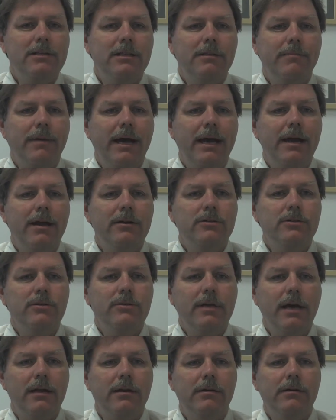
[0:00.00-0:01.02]
to the buyer do
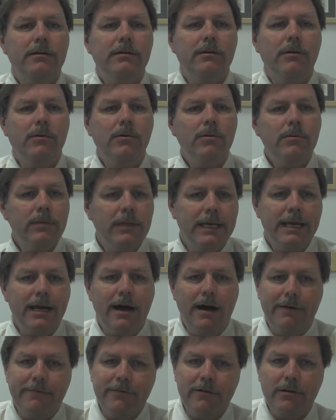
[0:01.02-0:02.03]
not only
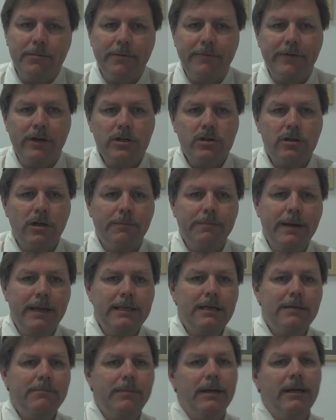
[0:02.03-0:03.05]
offer a professional
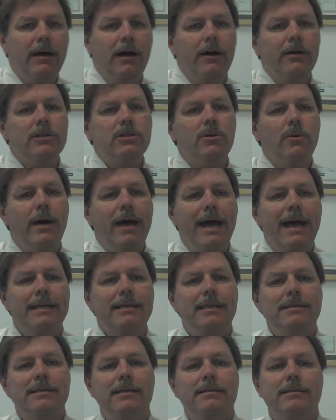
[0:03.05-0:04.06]
opinion, but also act
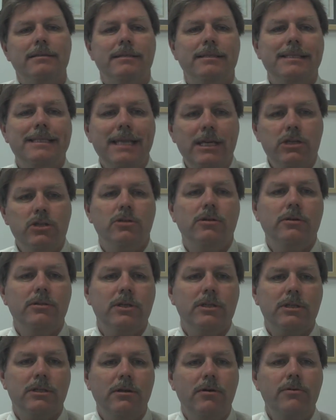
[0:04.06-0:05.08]
as additional
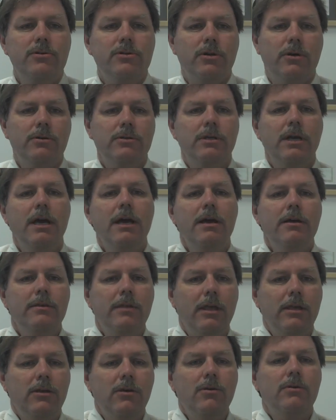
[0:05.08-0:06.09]
disclosures
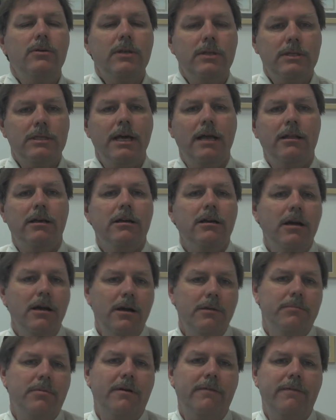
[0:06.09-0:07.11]
that you, the seller,
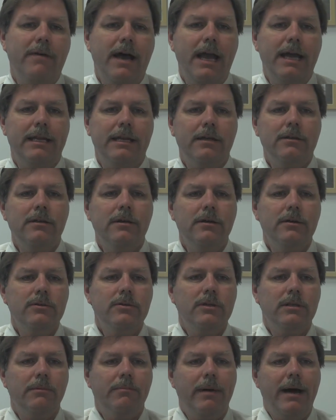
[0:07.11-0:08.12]
provided
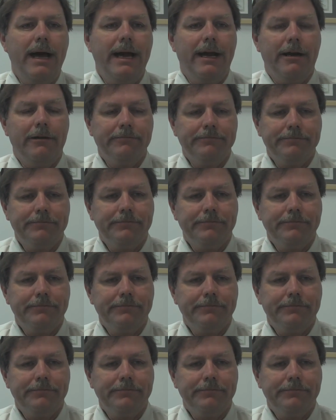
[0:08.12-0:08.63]
to the buyer.